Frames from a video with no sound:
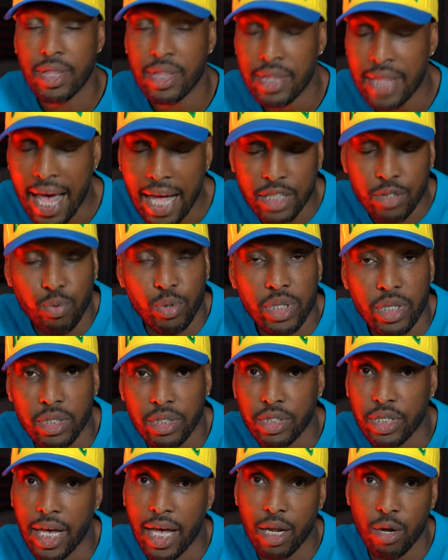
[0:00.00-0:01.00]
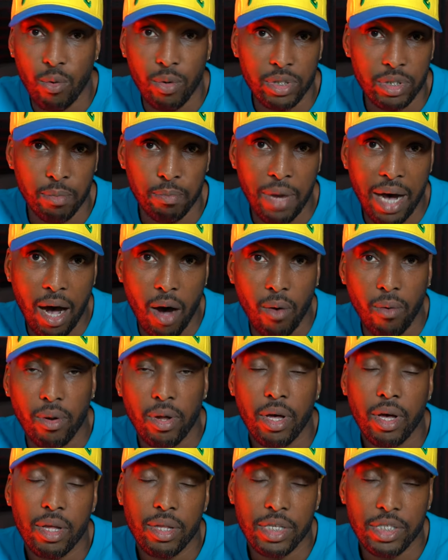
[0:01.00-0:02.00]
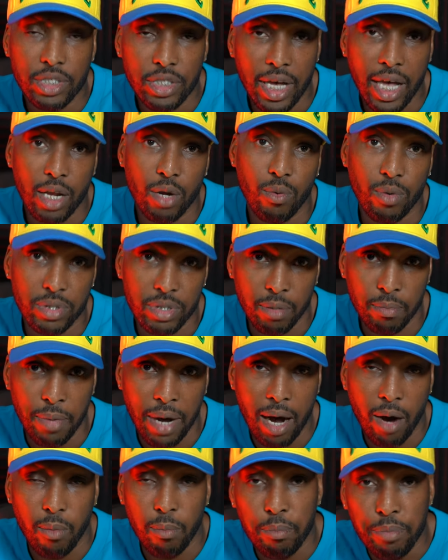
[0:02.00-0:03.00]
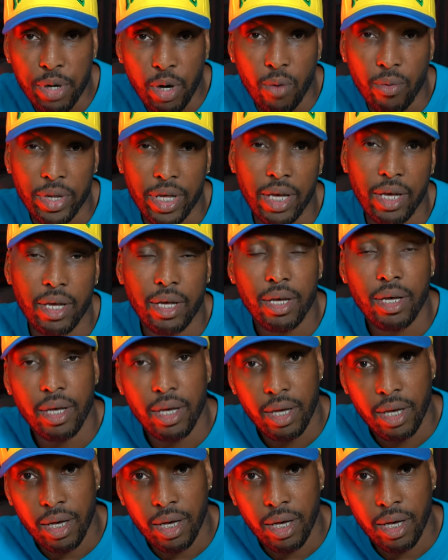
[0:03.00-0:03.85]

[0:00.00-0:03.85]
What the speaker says: That's what this channel is about. This channel is about building